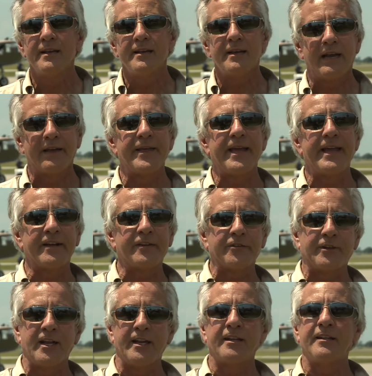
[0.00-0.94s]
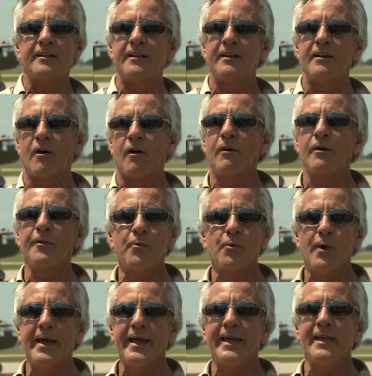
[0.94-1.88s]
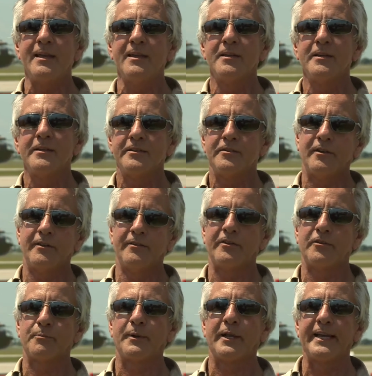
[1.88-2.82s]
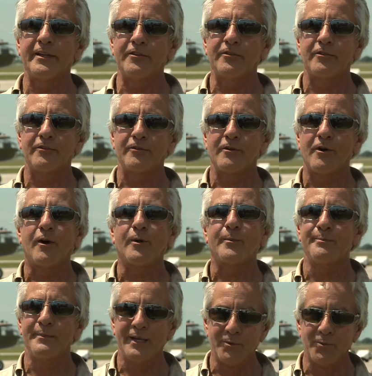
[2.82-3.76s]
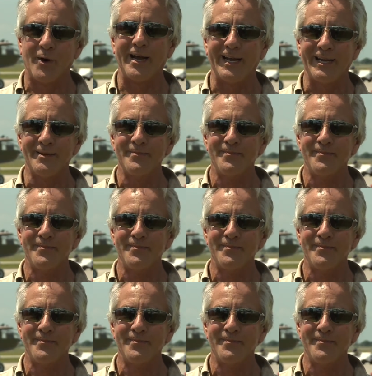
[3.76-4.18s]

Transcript: and they extended it all the way to this place called Midway.